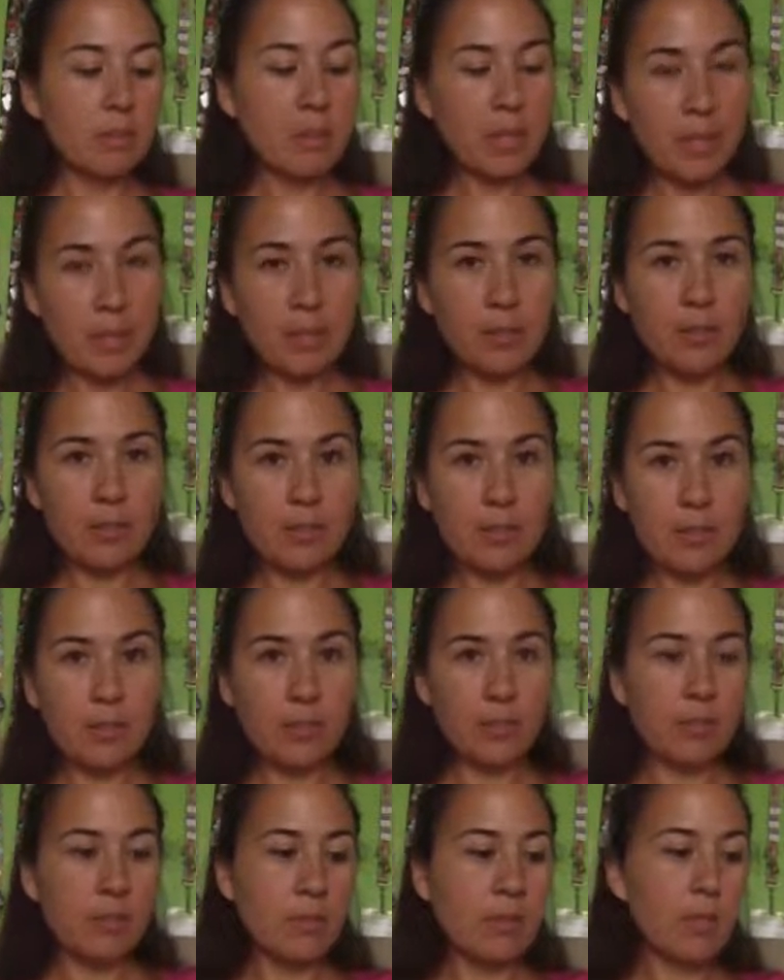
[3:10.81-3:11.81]

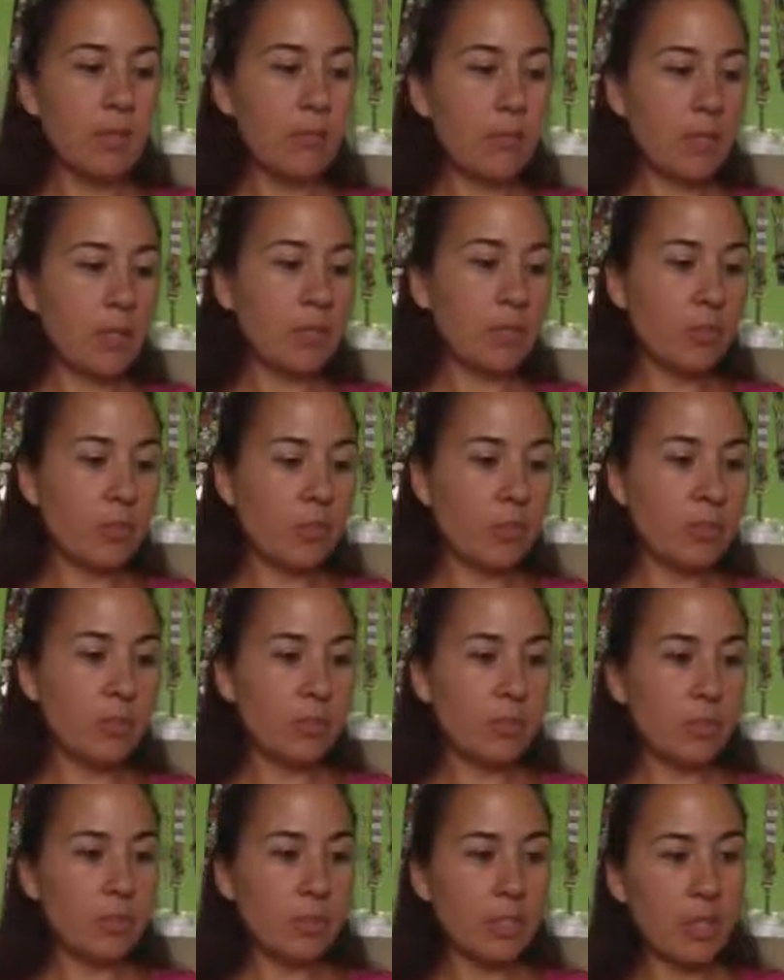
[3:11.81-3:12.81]
pins if I
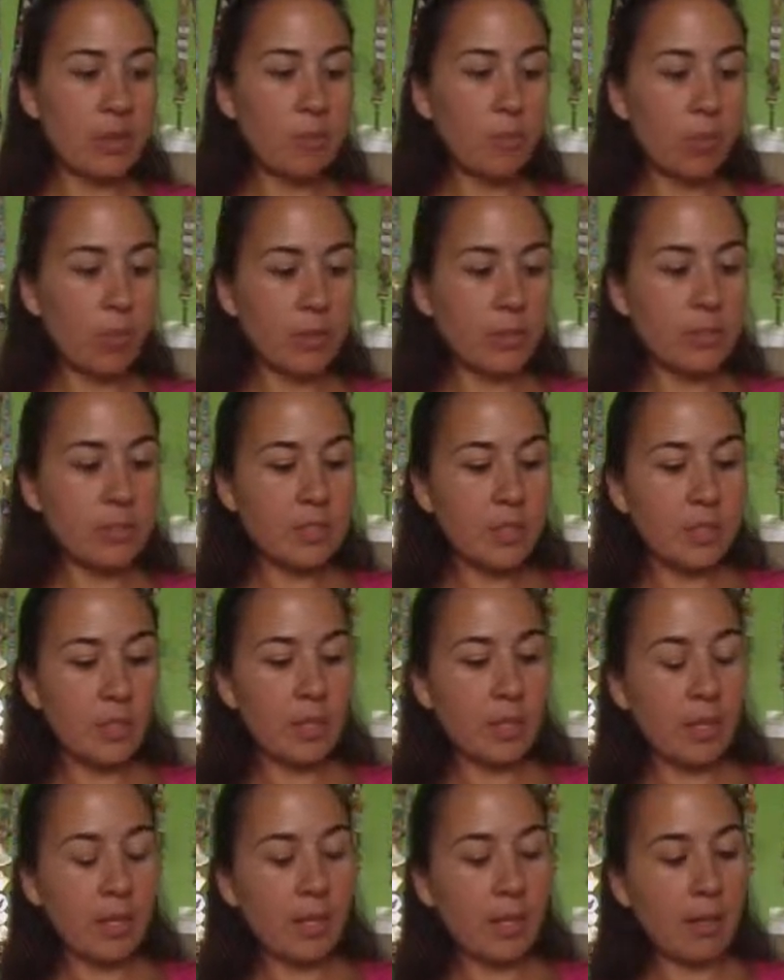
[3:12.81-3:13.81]
just keep one set.
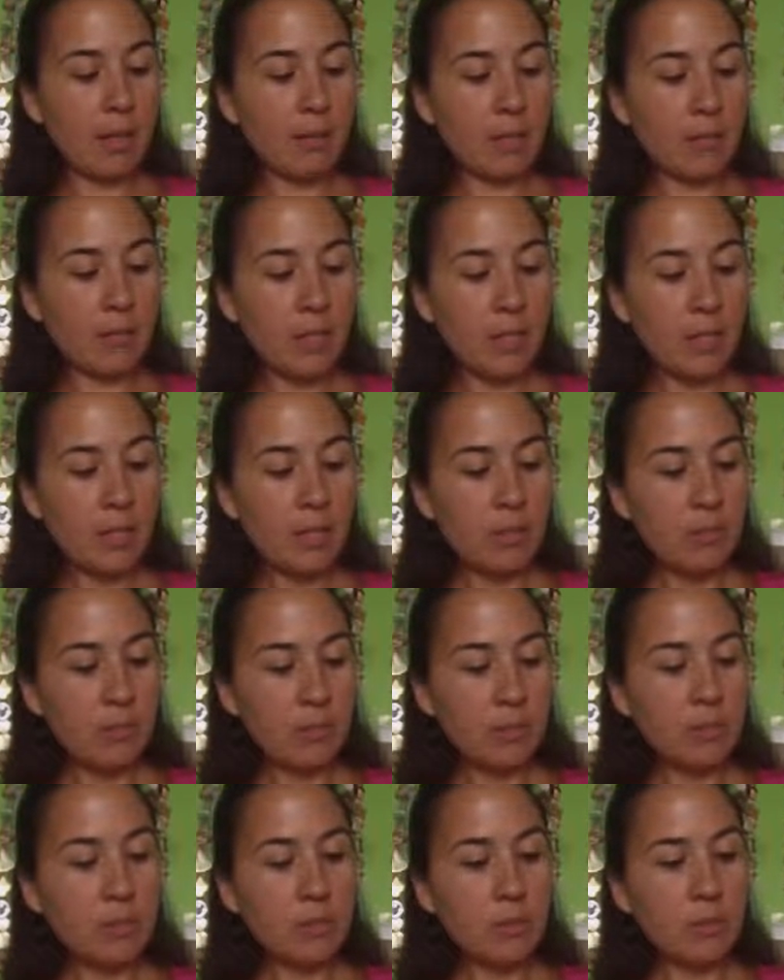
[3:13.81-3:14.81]
Then I have
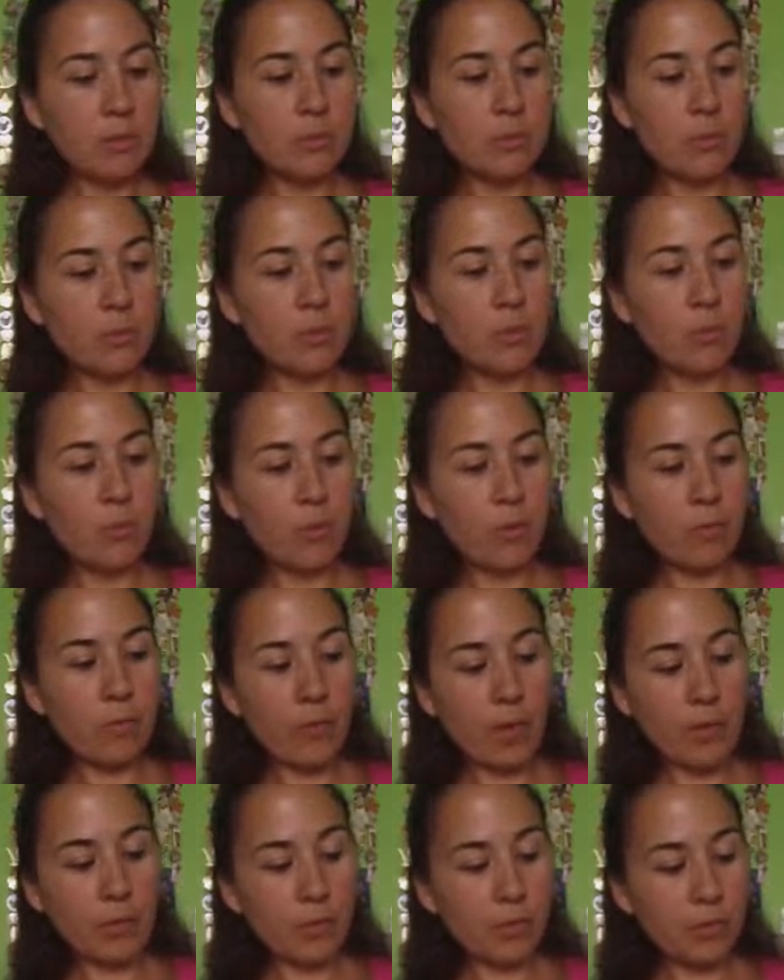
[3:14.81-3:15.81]
one, two, three, four,
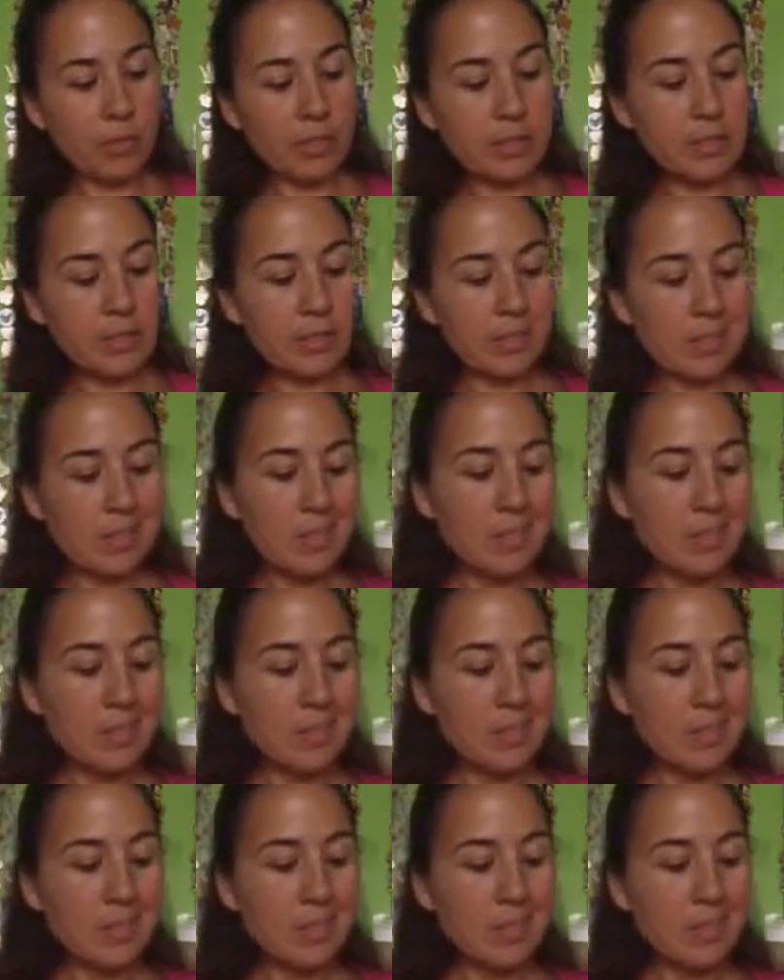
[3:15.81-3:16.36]
five, six,